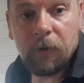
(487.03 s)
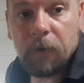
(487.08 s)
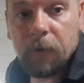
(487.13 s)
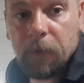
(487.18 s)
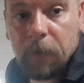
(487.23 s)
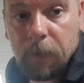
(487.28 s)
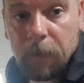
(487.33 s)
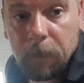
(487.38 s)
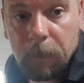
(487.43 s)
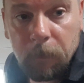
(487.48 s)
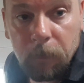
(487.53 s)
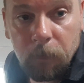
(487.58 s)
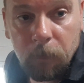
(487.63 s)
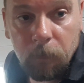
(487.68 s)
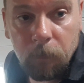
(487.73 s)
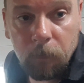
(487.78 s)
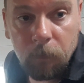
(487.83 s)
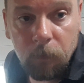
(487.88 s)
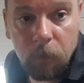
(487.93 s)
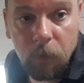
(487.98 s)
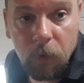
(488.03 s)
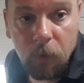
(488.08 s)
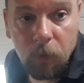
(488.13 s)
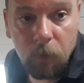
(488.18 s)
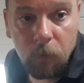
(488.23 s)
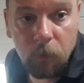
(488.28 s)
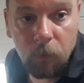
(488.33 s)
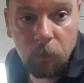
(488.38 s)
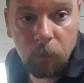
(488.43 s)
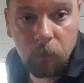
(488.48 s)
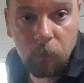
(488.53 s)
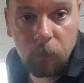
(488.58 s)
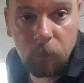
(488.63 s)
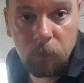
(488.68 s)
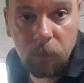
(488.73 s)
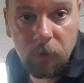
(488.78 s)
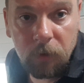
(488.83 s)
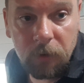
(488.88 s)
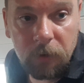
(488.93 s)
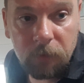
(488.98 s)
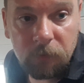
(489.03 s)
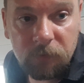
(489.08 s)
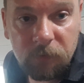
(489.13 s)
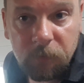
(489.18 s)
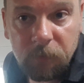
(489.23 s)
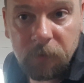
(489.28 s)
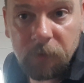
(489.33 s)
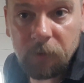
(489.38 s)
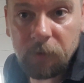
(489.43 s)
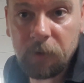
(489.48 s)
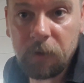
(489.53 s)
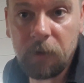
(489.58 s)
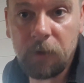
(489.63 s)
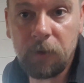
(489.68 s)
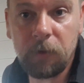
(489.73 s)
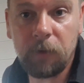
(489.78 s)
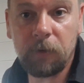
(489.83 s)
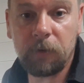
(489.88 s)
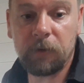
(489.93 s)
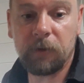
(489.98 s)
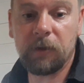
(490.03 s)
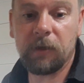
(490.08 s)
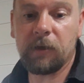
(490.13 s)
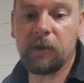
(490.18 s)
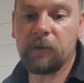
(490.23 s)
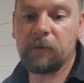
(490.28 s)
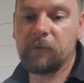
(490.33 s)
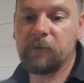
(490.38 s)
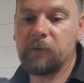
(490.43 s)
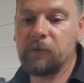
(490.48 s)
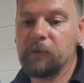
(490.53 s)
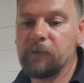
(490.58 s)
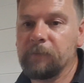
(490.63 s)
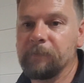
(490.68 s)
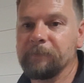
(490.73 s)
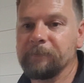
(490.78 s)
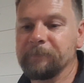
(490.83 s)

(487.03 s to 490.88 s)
Um, what else we got? Oh, yeah, yeah.